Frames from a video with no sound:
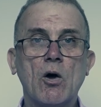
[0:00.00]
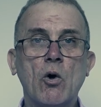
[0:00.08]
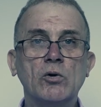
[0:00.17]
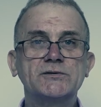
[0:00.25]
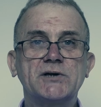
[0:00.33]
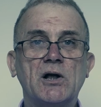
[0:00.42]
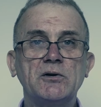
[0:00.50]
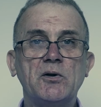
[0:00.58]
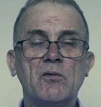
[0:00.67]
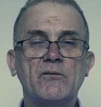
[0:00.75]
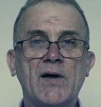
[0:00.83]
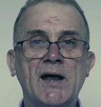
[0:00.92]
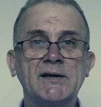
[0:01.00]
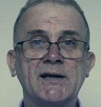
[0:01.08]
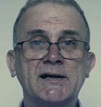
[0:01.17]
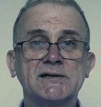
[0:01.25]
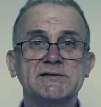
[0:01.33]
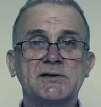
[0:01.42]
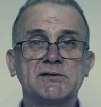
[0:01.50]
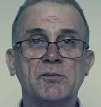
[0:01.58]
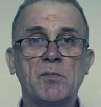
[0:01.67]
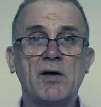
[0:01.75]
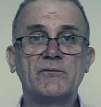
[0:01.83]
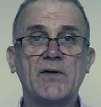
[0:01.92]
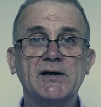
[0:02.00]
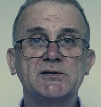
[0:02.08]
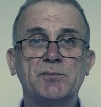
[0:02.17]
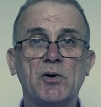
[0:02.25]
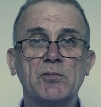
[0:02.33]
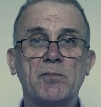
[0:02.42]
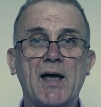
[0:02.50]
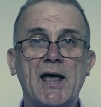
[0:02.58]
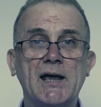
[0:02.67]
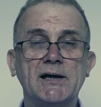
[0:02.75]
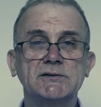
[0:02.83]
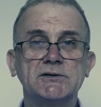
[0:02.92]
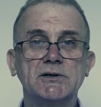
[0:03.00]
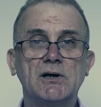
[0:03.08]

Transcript: Also, you'll find links to my Facebook page,